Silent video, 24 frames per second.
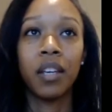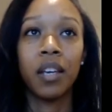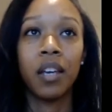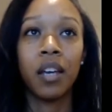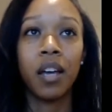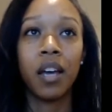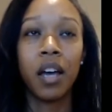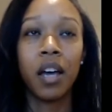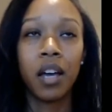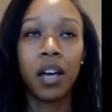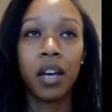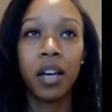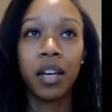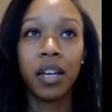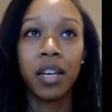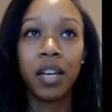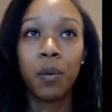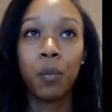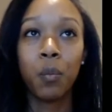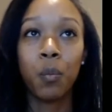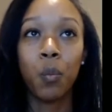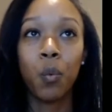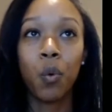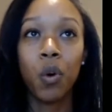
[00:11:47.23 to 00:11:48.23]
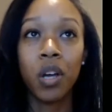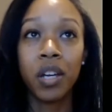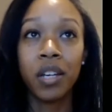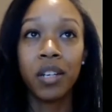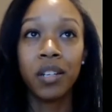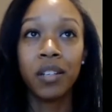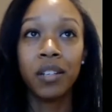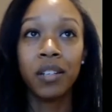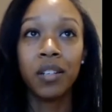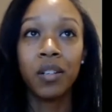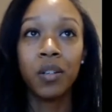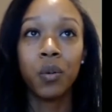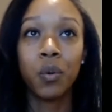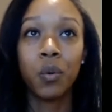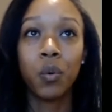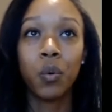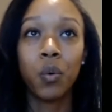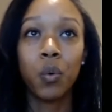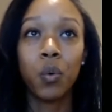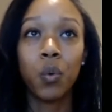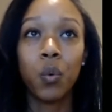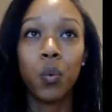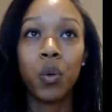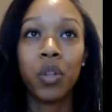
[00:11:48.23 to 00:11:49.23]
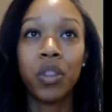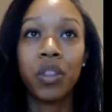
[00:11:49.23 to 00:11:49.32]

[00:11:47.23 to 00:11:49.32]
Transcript: I am one with